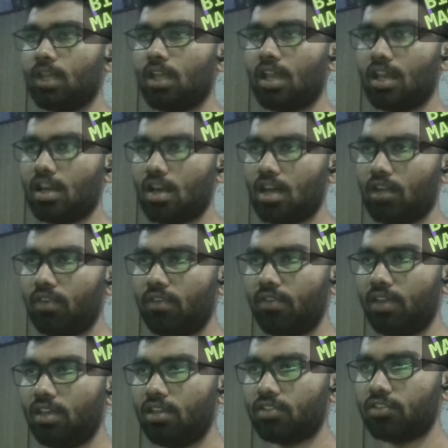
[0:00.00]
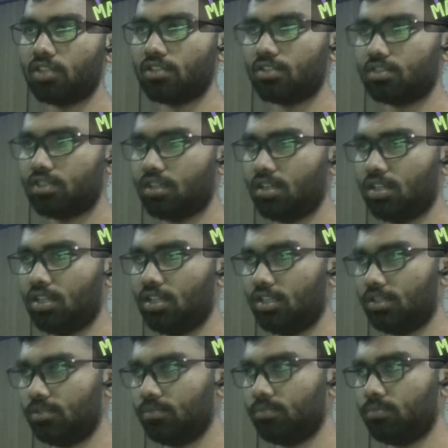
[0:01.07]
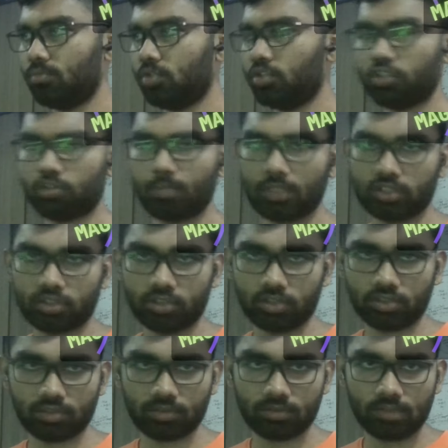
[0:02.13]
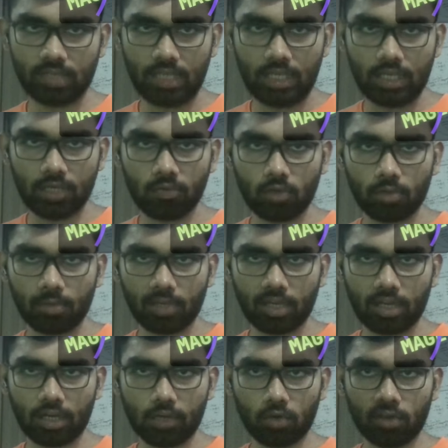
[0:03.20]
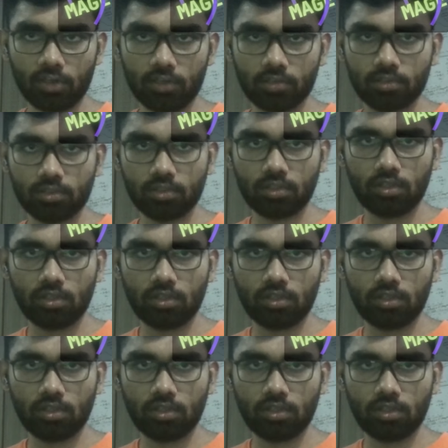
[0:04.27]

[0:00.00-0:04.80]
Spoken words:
and NRVV is just messages what my current vault is.